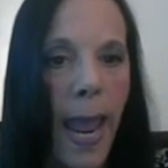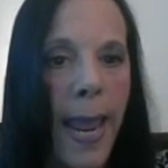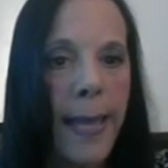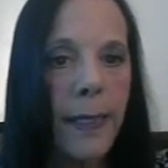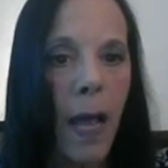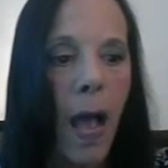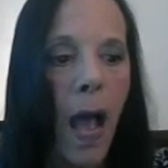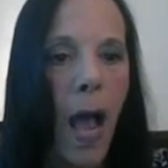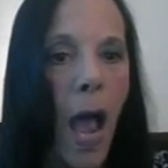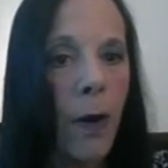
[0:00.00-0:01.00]
And
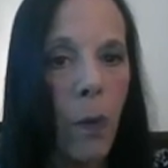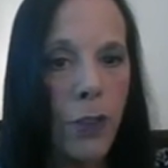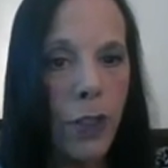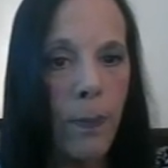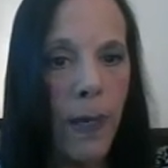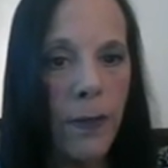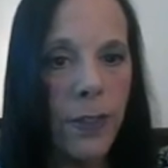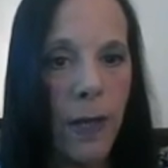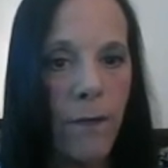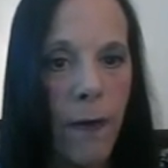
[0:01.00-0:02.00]
I don't want you to beat
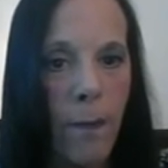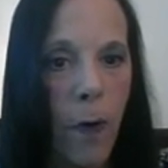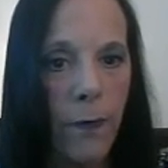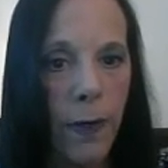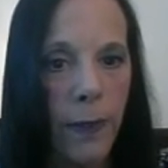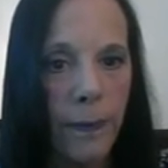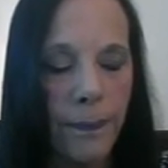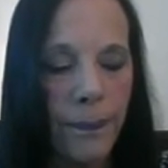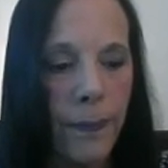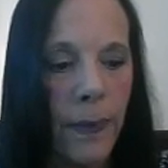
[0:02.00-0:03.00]
yourself up over it.
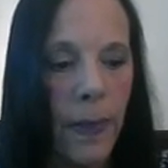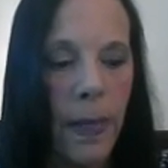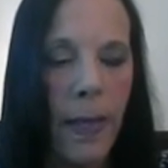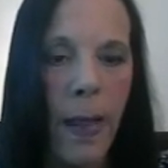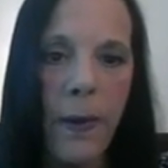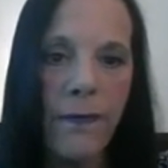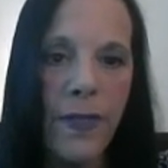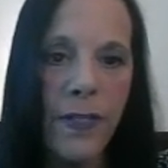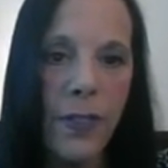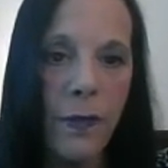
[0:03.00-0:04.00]
Now, if
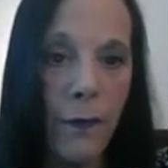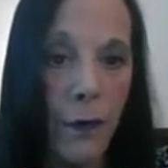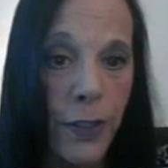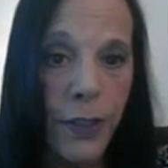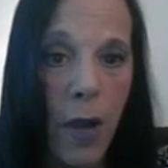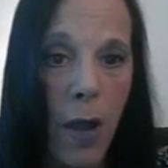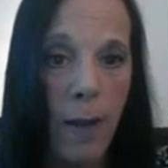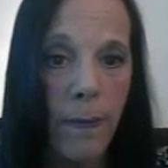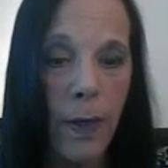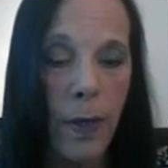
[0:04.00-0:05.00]
this is the first
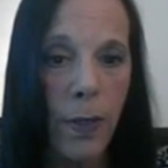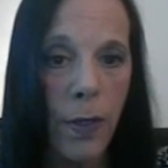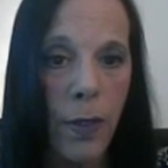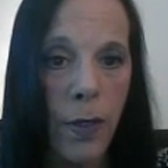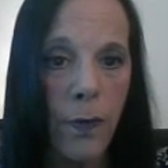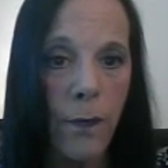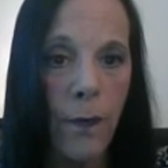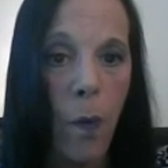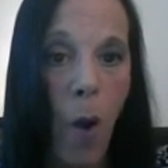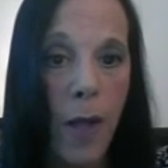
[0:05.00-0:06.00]
time
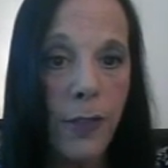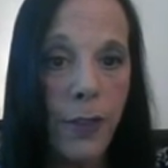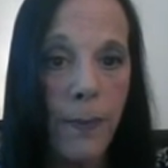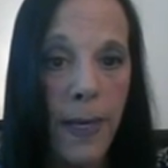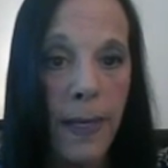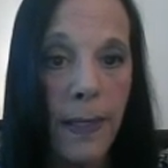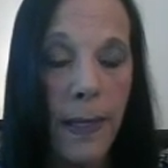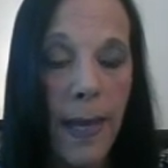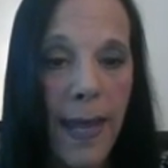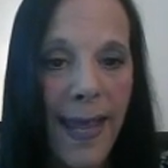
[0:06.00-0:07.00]
you've watched
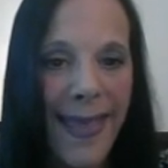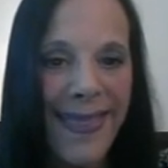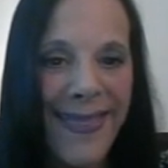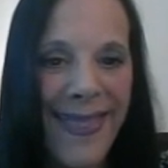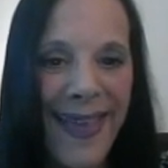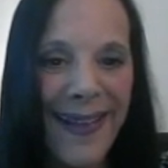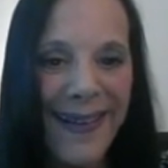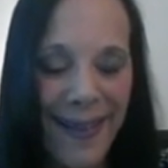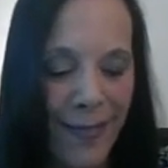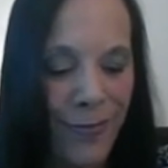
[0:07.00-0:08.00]
me,
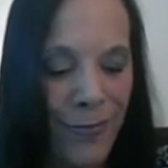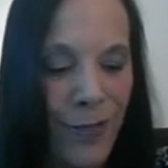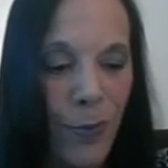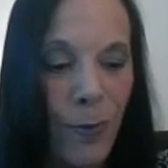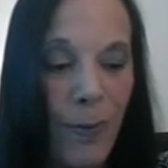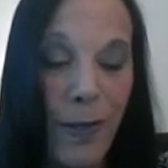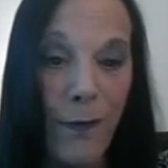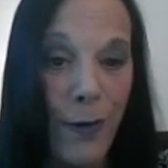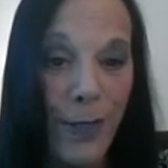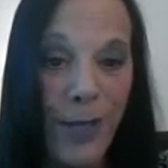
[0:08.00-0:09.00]
then this would be the
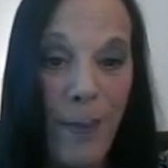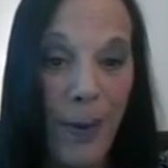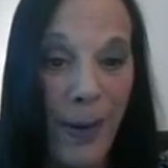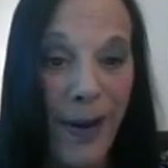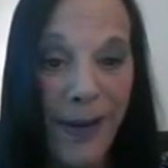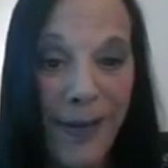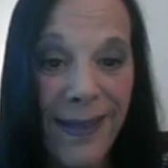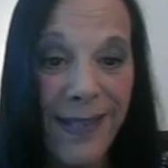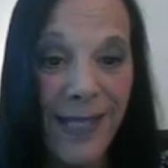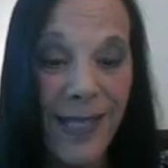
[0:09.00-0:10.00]
first time you're hearing
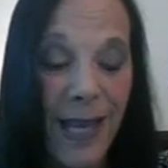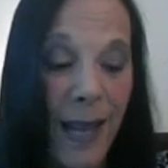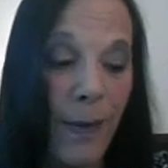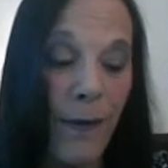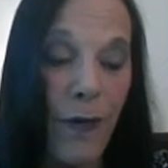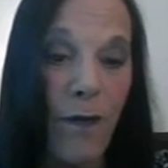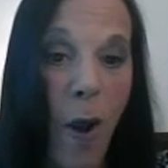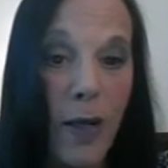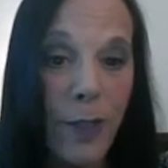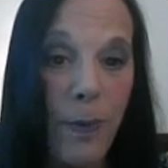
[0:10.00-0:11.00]
this. But if you've
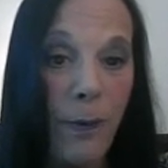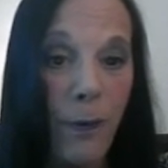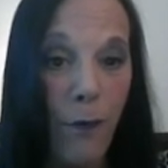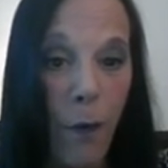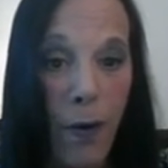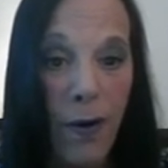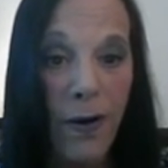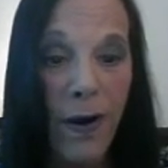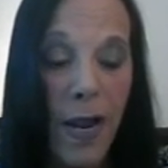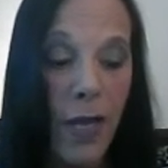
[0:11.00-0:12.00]
watched me
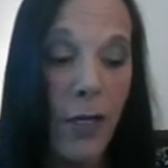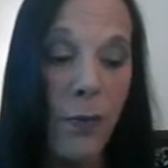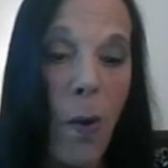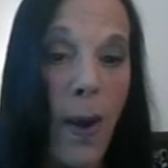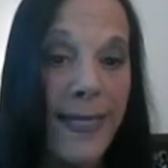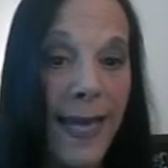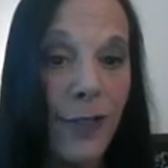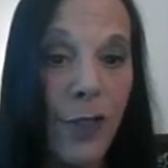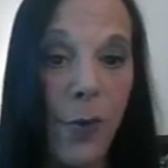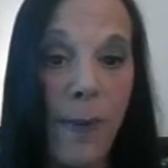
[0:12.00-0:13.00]
before, you know I
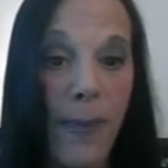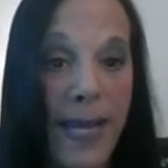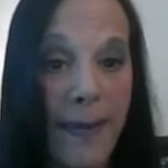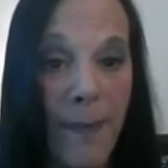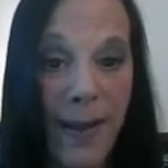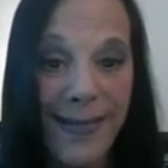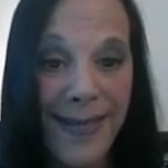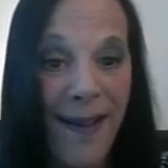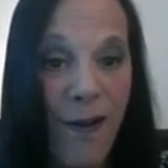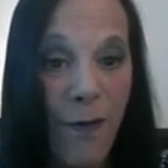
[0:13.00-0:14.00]
tend to repeat
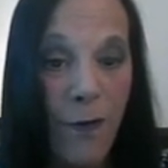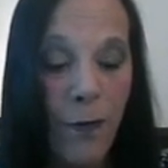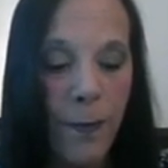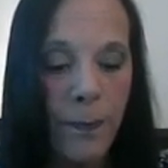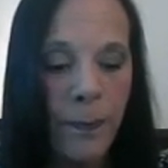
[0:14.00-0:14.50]
myself.